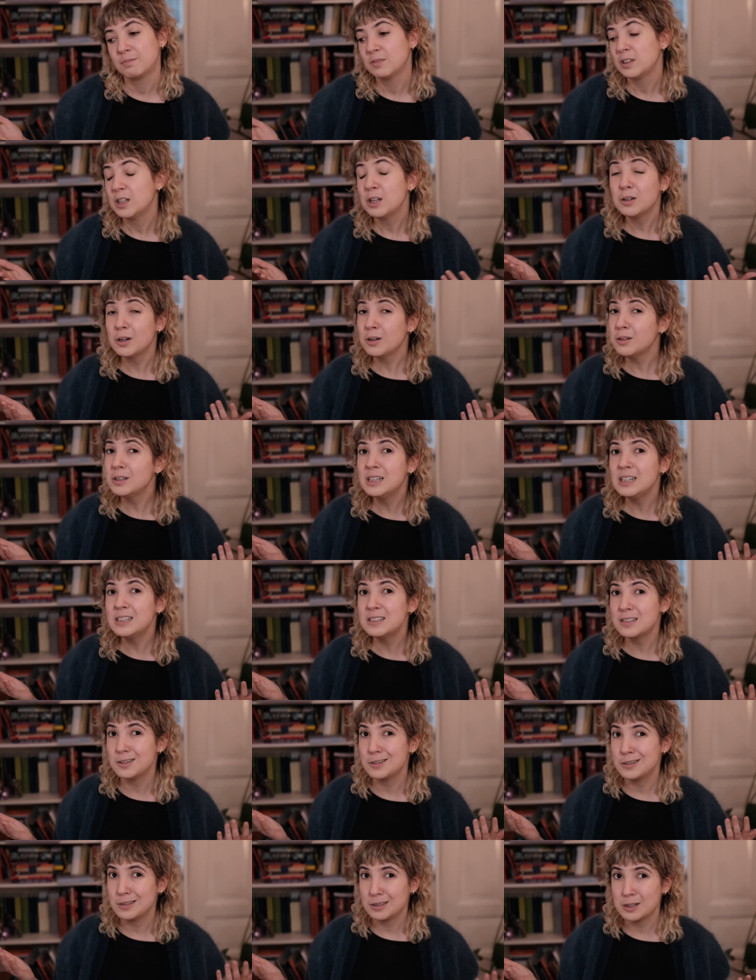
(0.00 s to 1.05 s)
You don't need
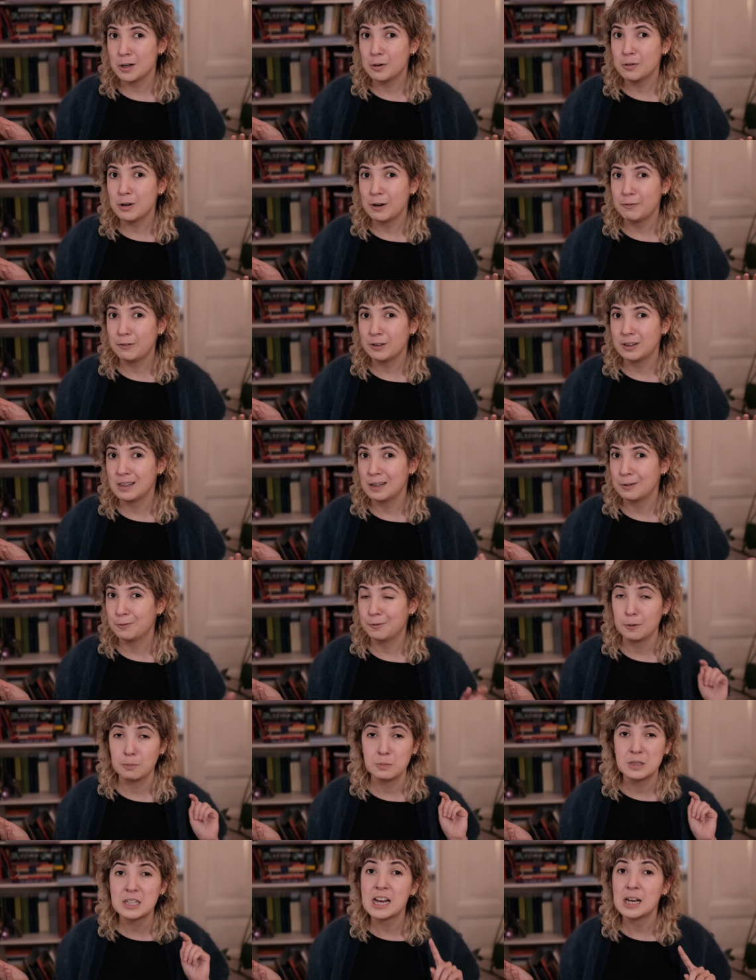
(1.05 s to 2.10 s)
to know everything
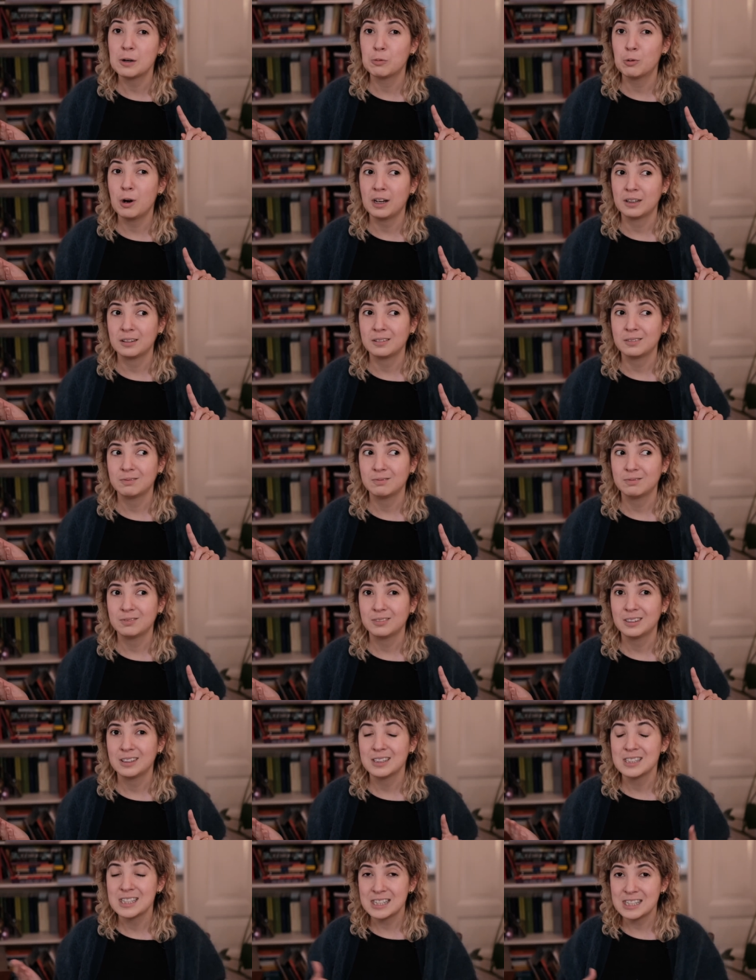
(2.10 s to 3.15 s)
from day one.
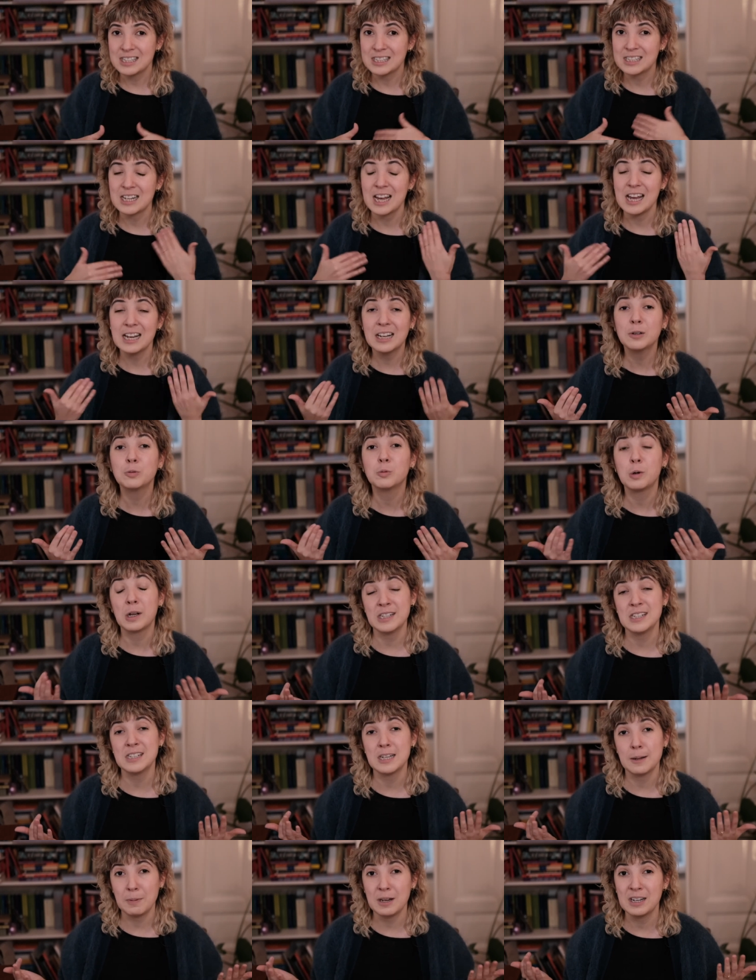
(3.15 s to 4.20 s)
Take it one
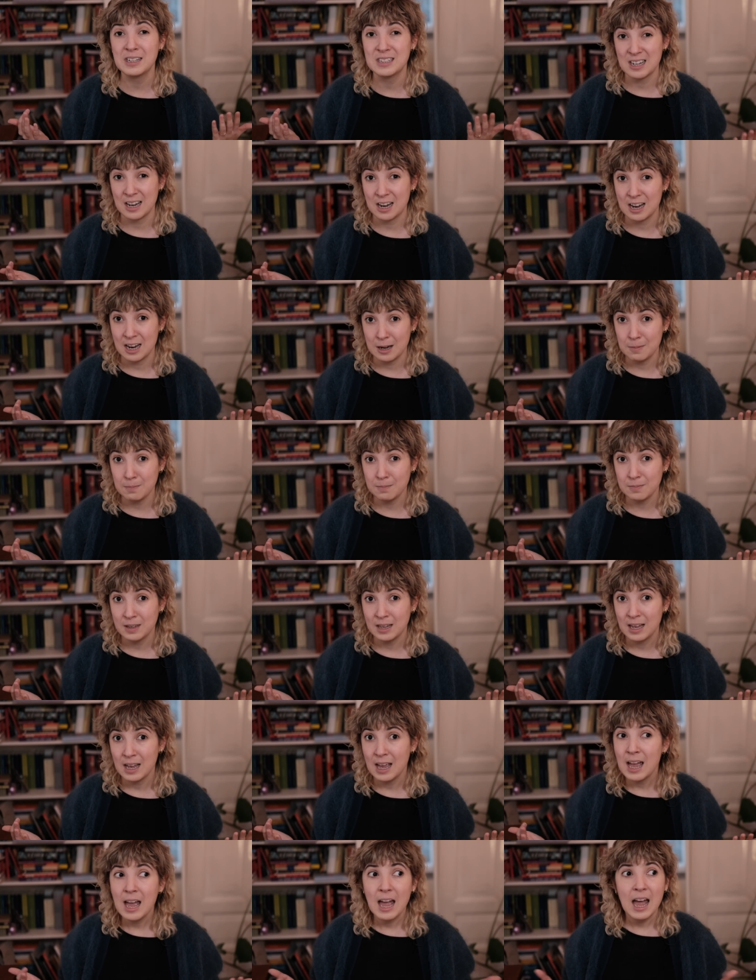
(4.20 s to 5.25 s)
step at a time,
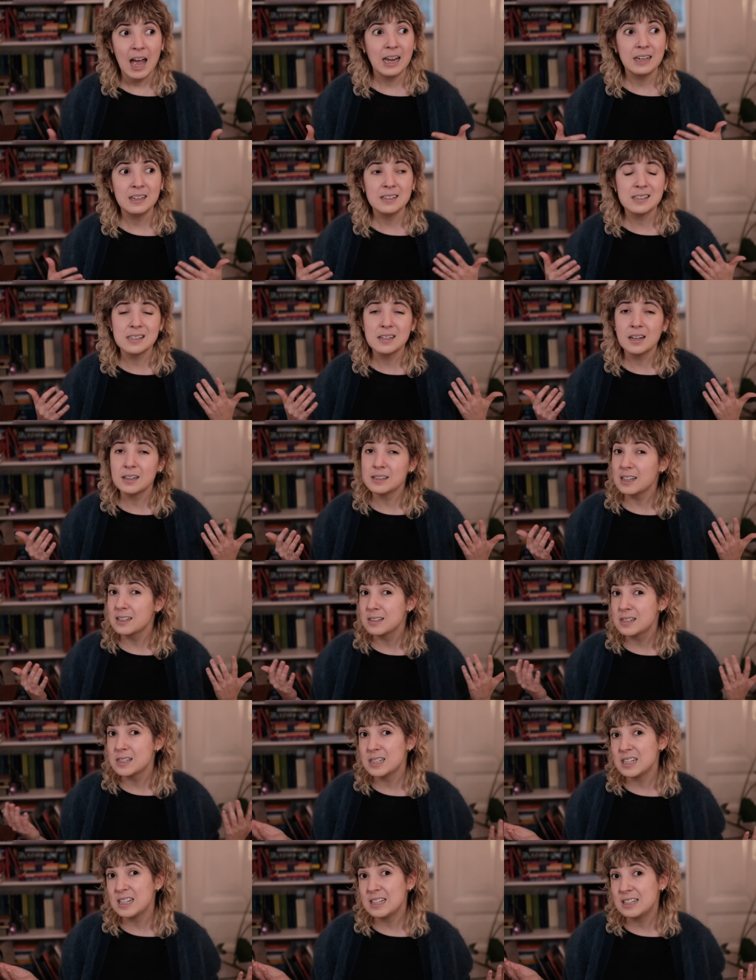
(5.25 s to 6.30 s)
and it's not as
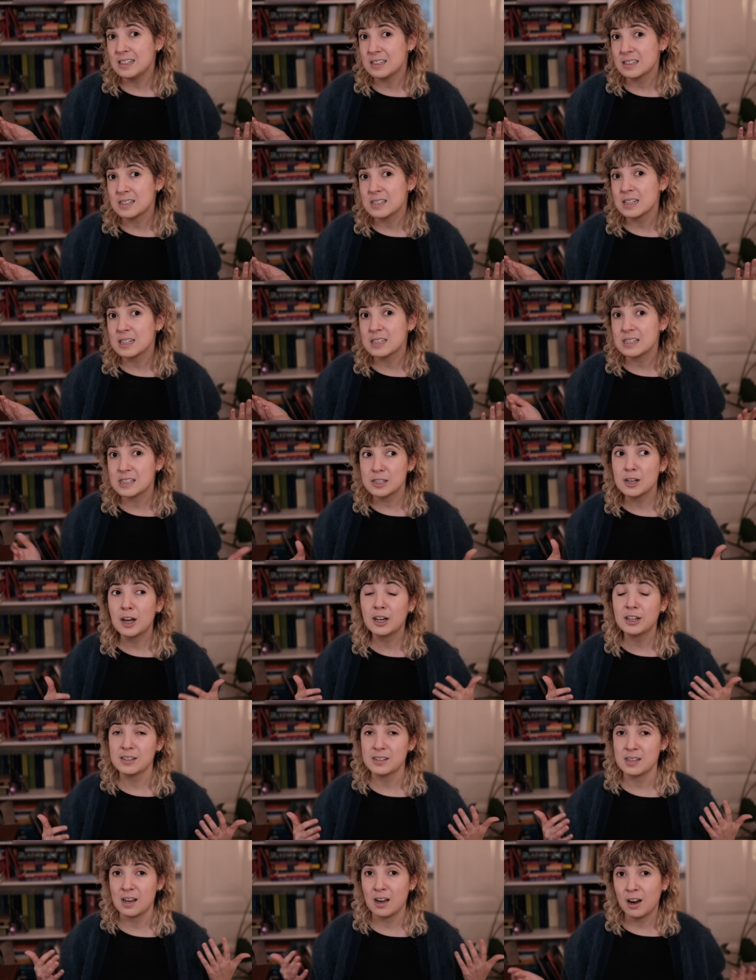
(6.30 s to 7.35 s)
tedious, it's not
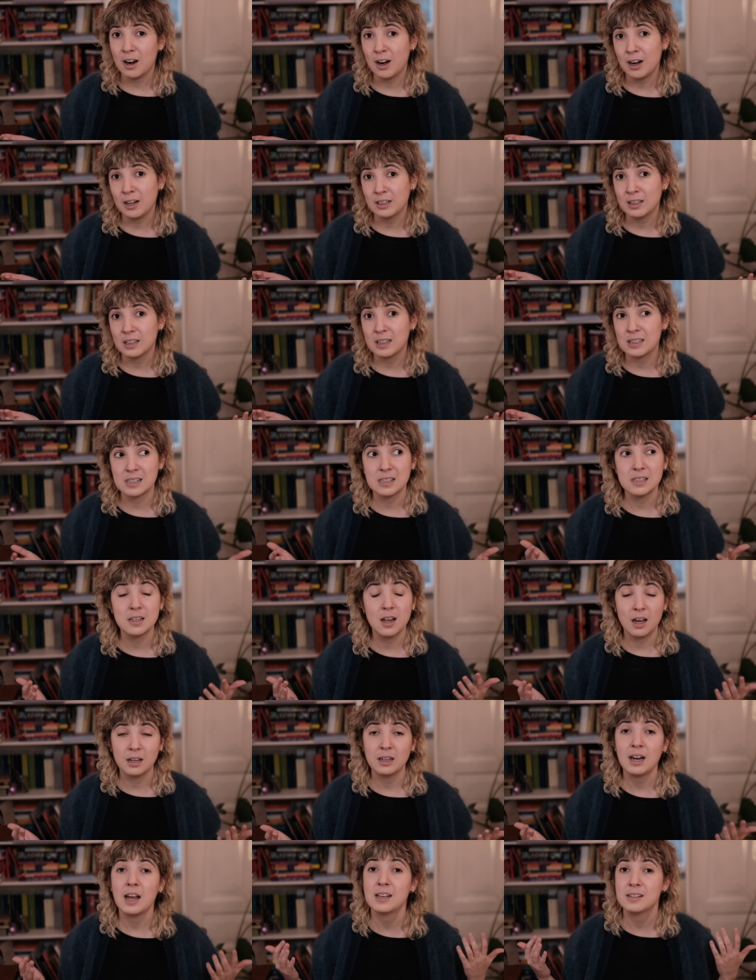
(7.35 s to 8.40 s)
as hard, it's
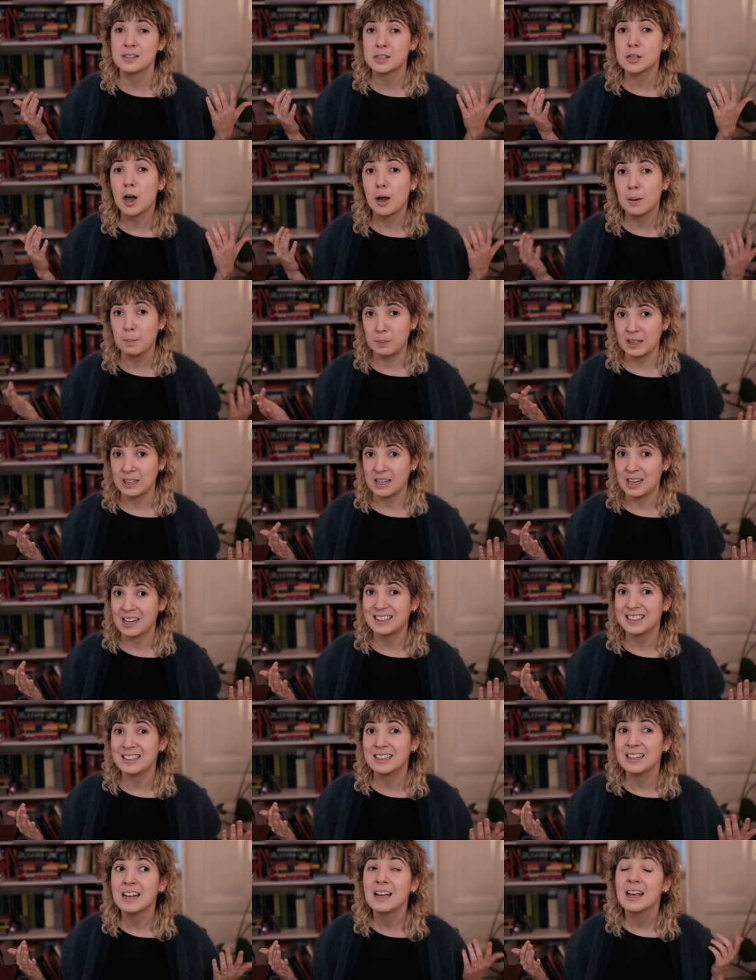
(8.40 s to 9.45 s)
not as complicated
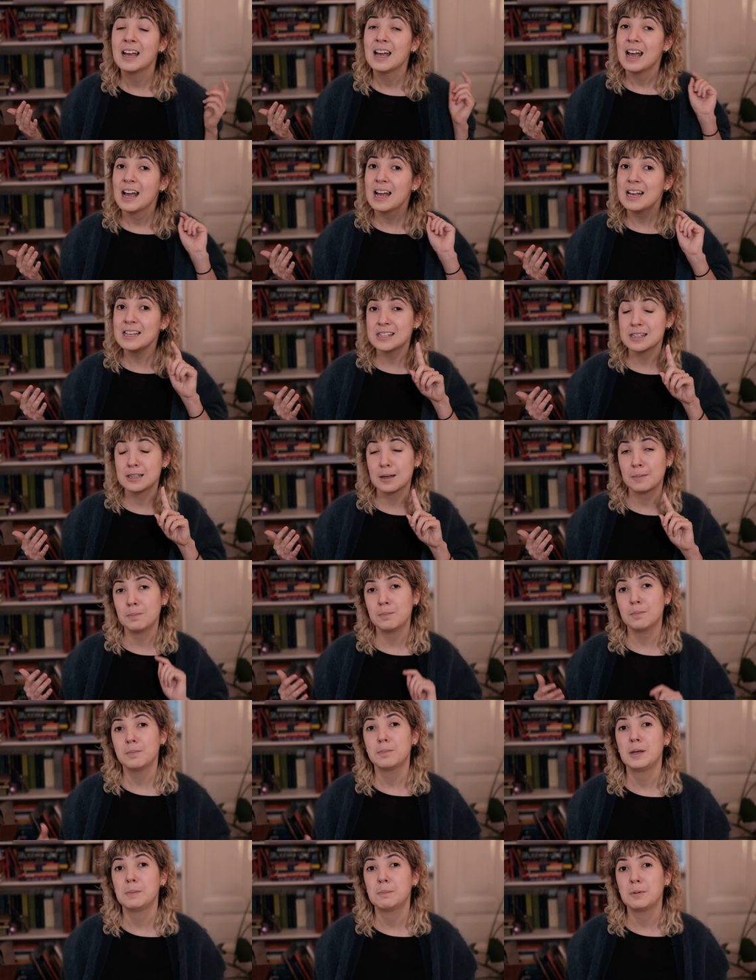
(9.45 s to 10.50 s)
as some
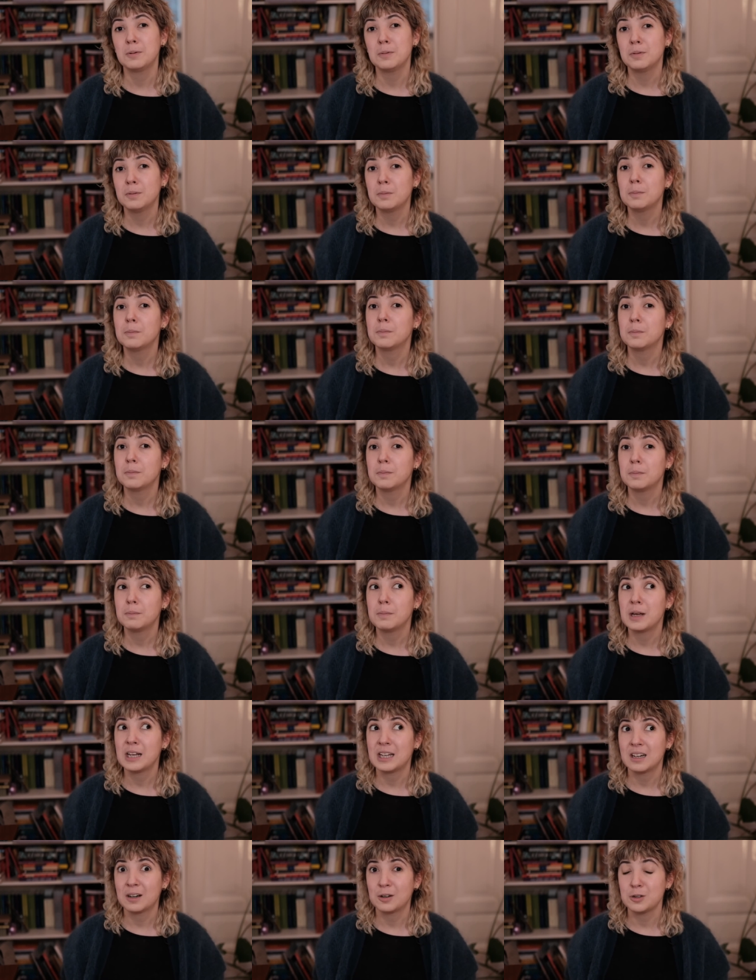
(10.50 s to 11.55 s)
people
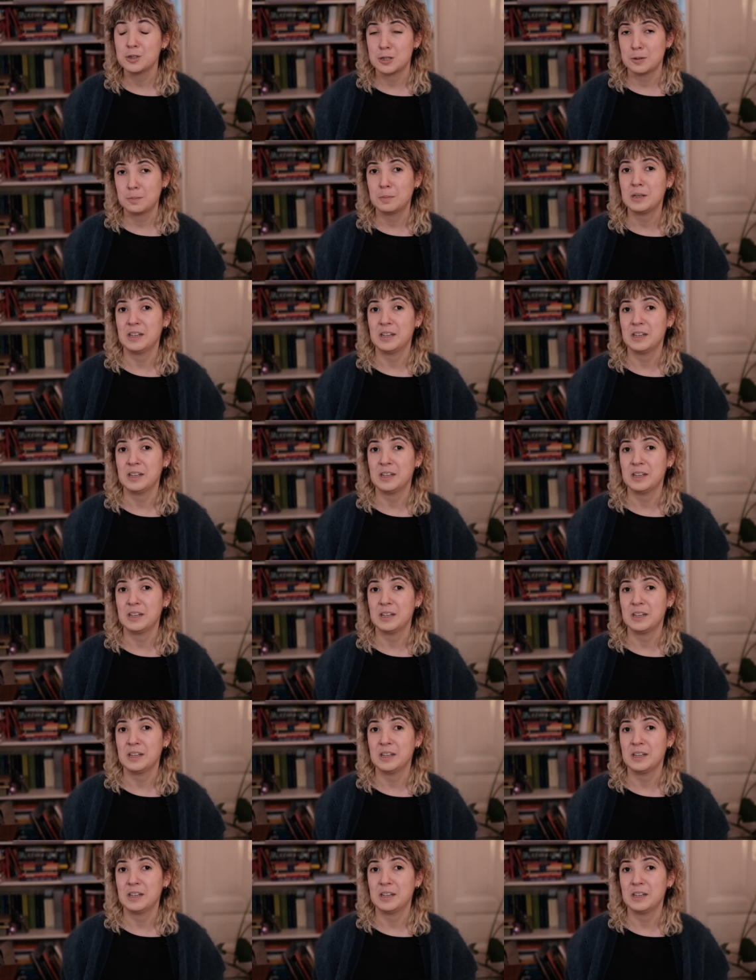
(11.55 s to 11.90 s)
make it out to be.